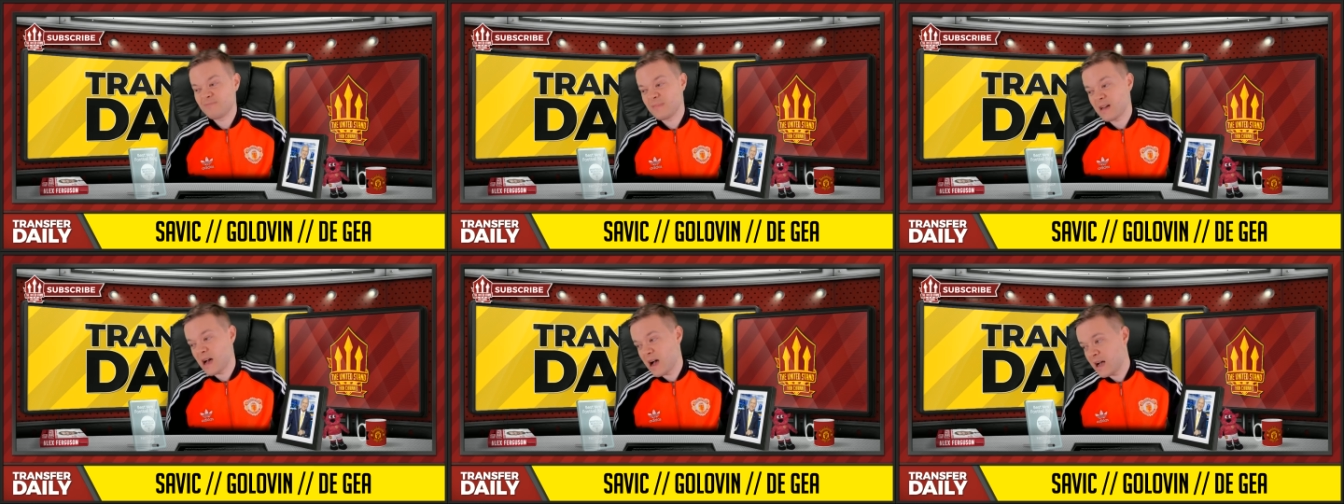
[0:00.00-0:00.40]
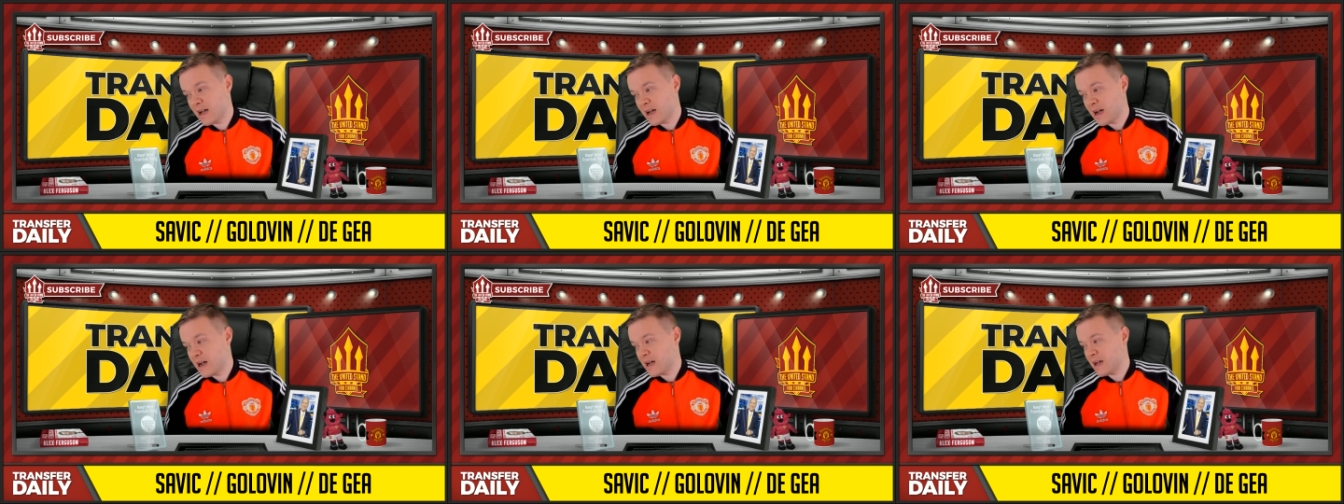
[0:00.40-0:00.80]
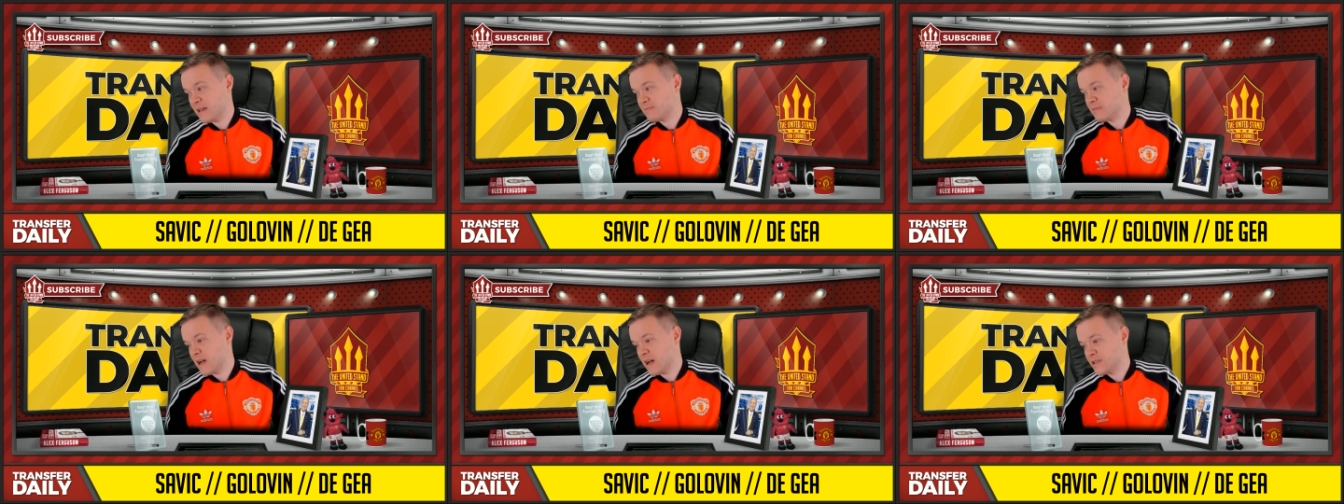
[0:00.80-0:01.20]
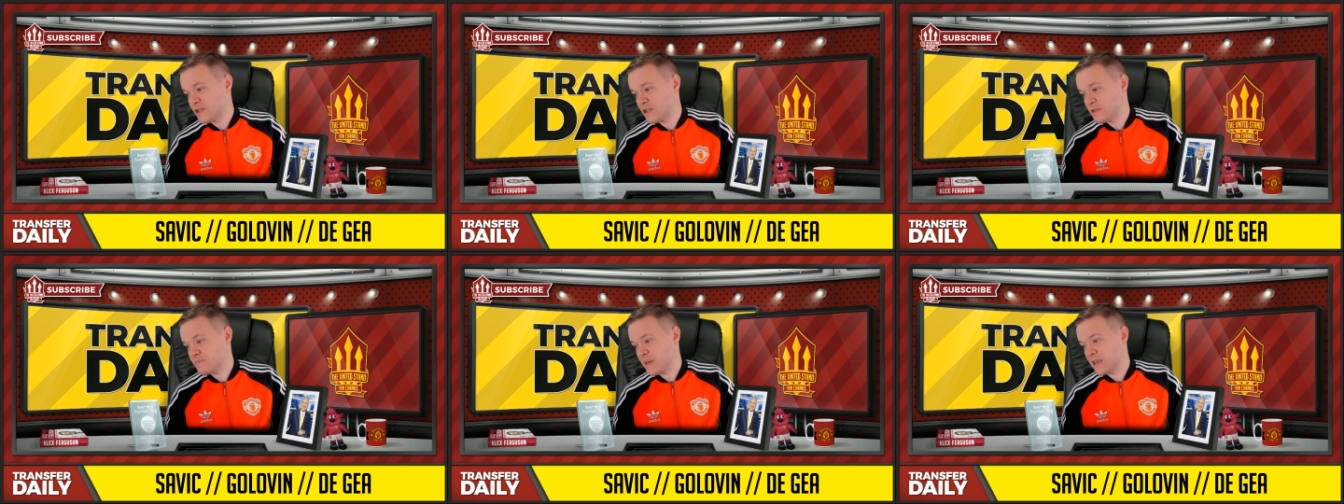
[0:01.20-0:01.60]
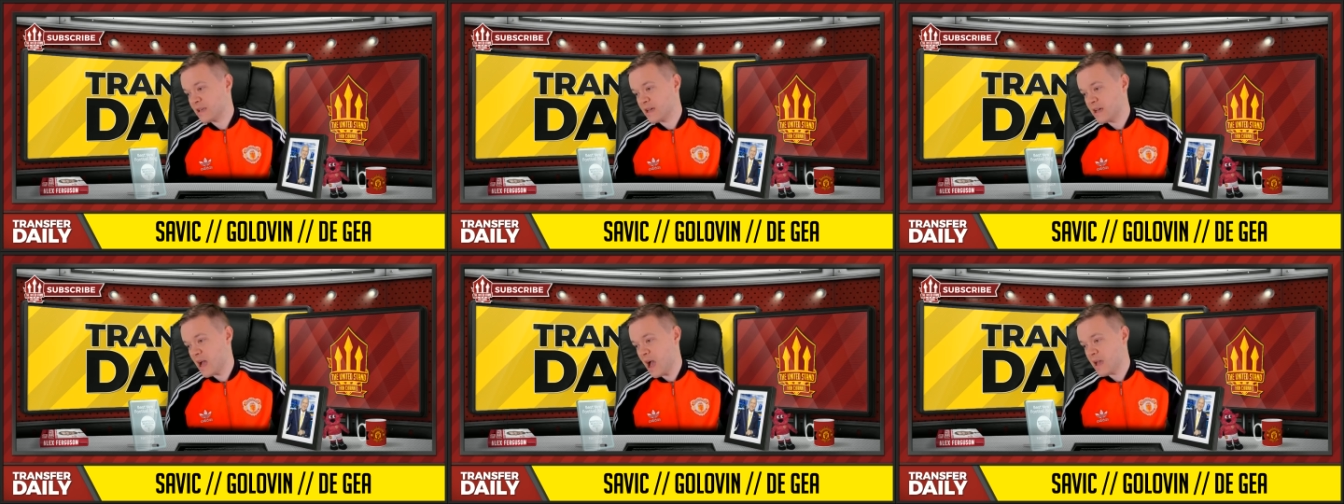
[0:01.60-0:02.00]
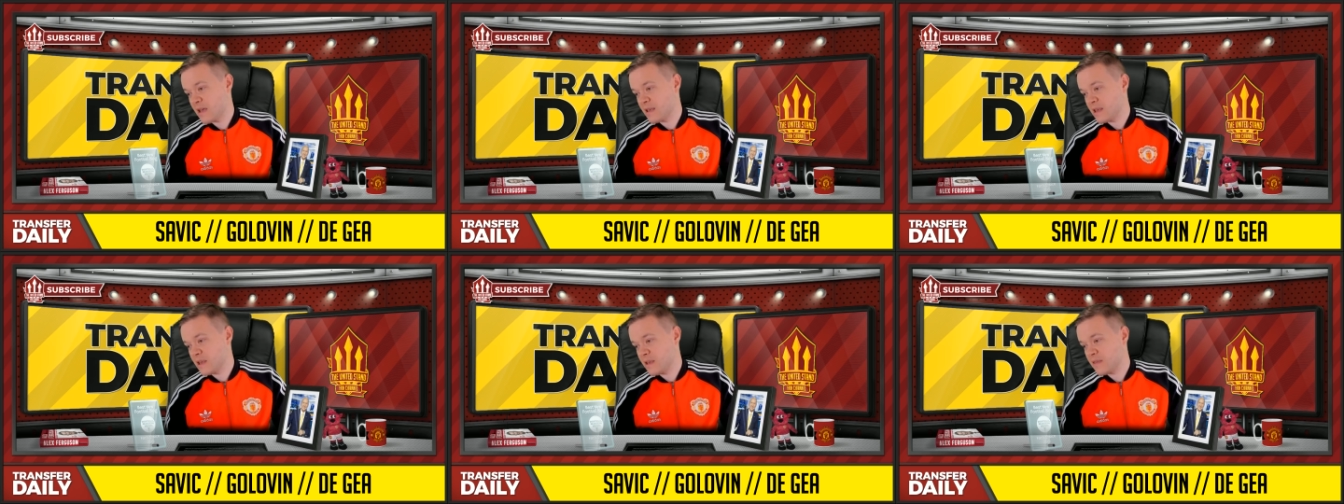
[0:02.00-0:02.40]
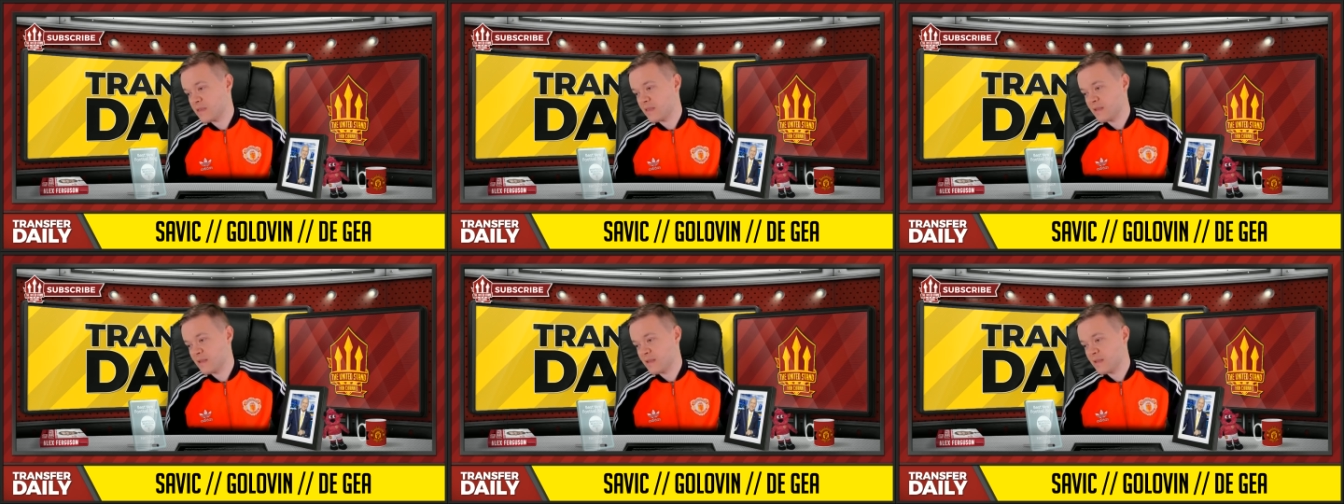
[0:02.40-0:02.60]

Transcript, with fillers: I, uh, I just be, uh, you,